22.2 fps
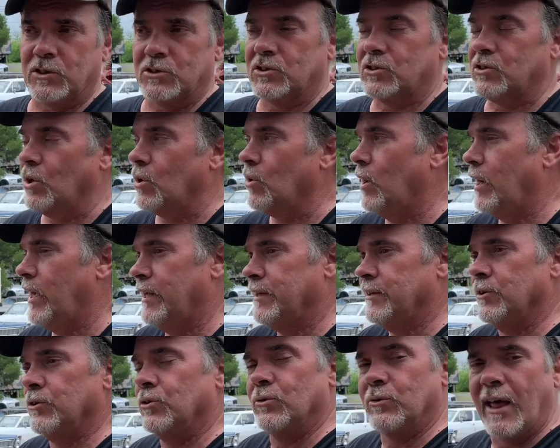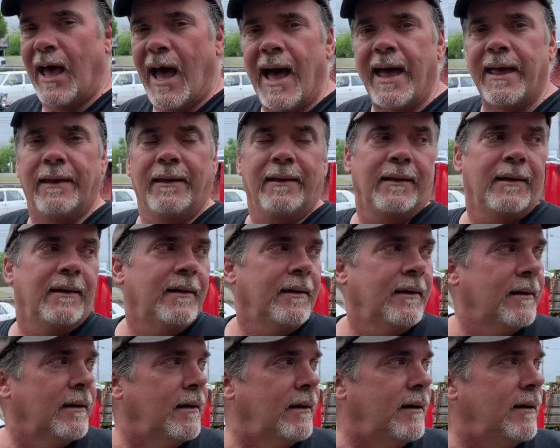us to go ahead and do that.
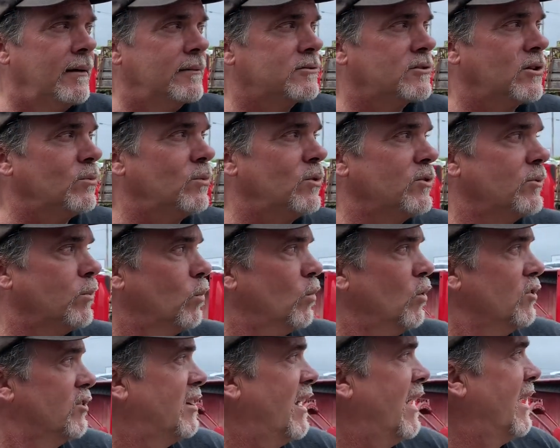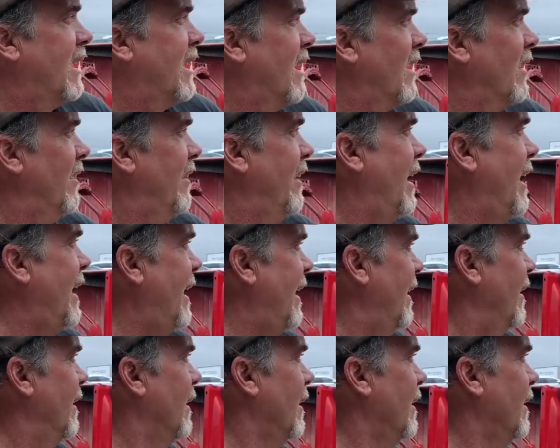So we'll take care of that.